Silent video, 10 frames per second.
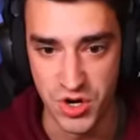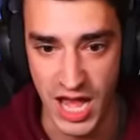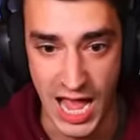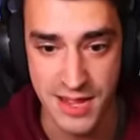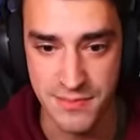
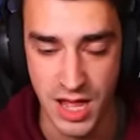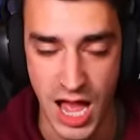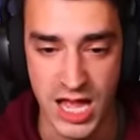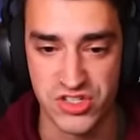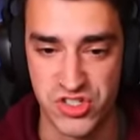Dude, I
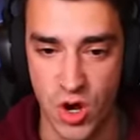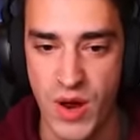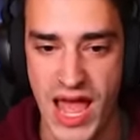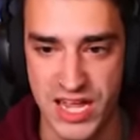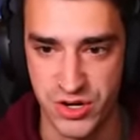am
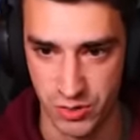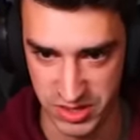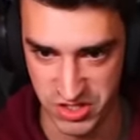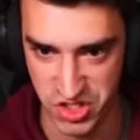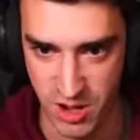so accurate
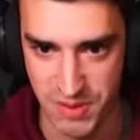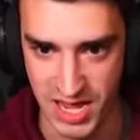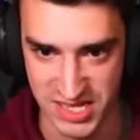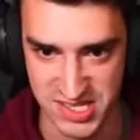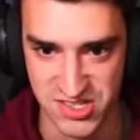with this
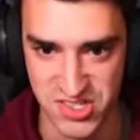jetpack, it's